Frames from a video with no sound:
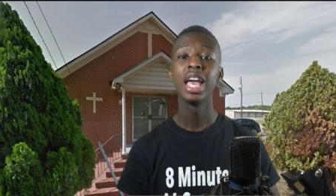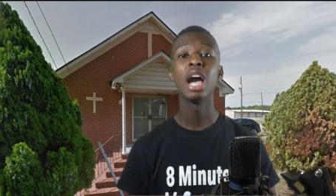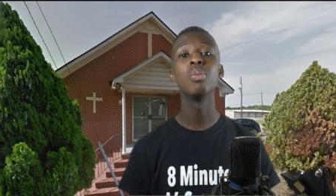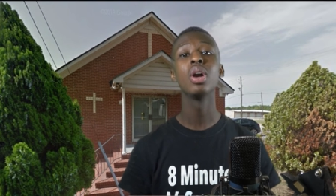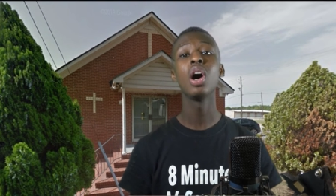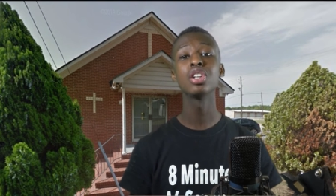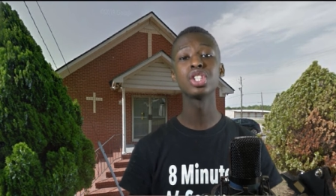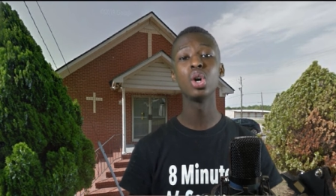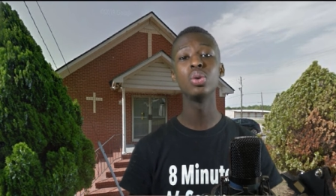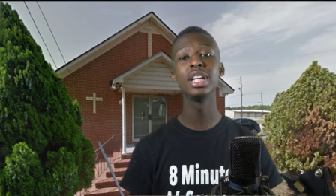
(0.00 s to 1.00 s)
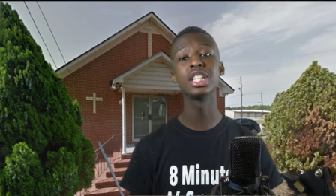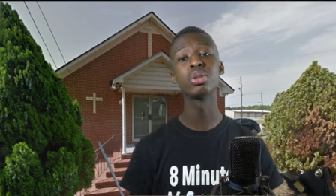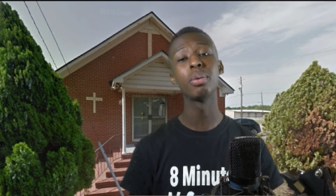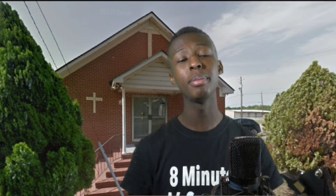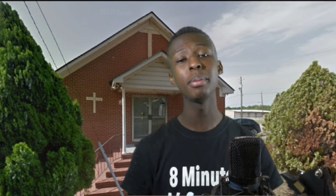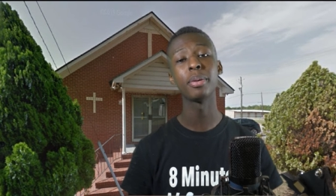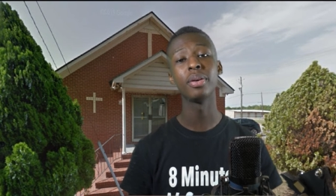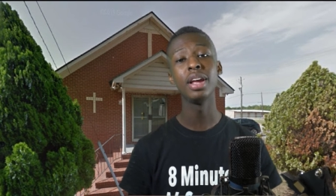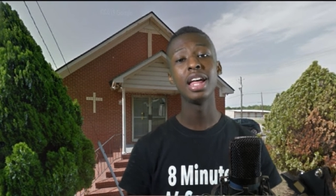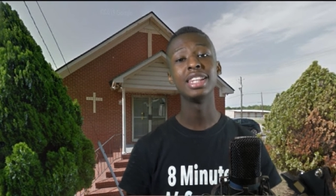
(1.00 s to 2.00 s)
And we also need to remember
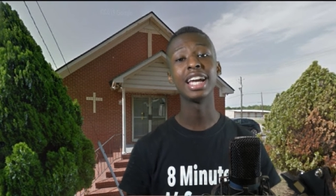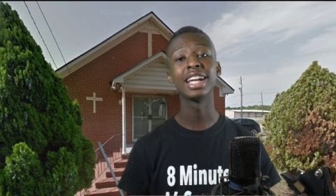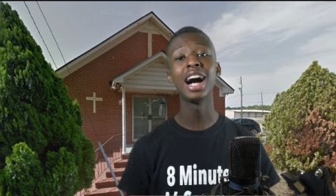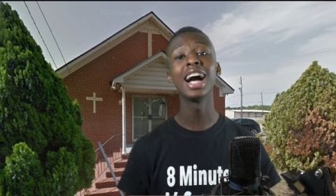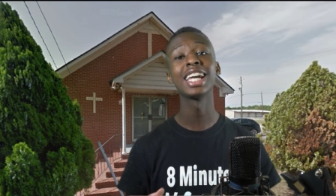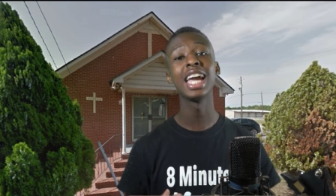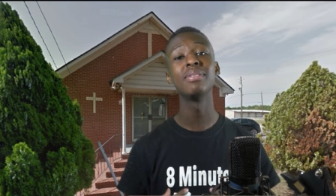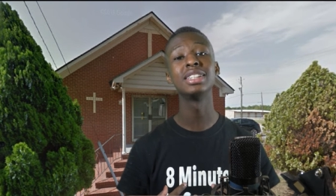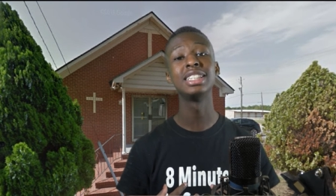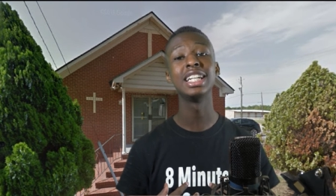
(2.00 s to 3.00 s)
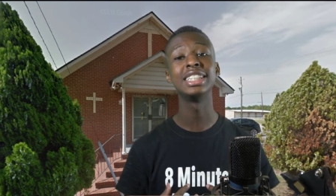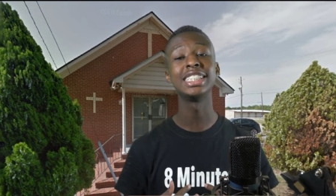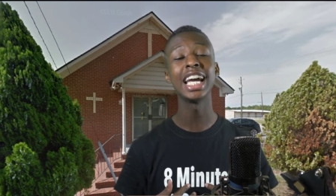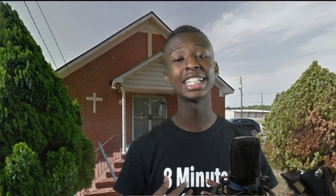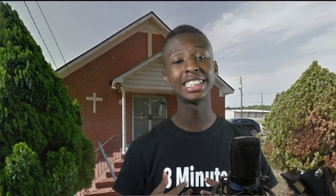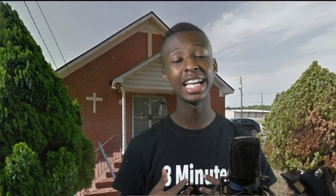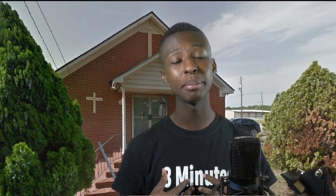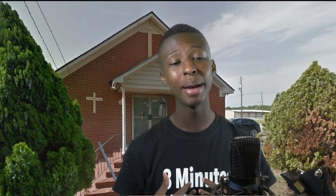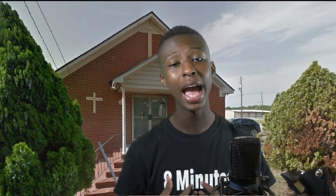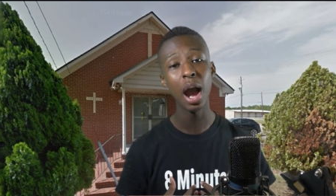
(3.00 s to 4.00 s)
that God gave us the exact same
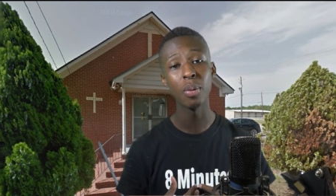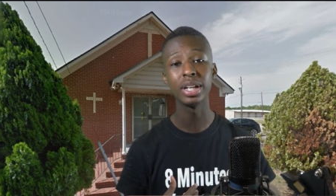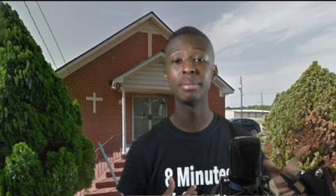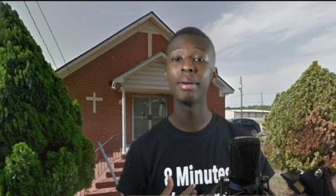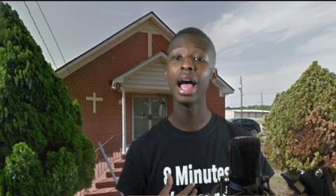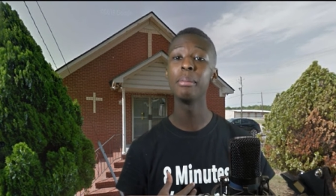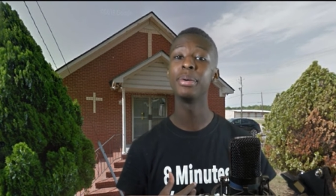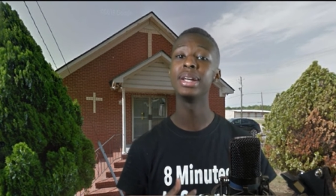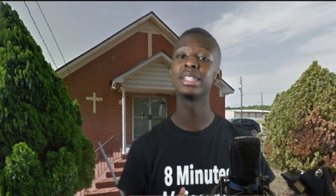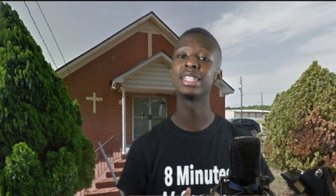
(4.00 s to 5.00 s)
power. In the Bible, it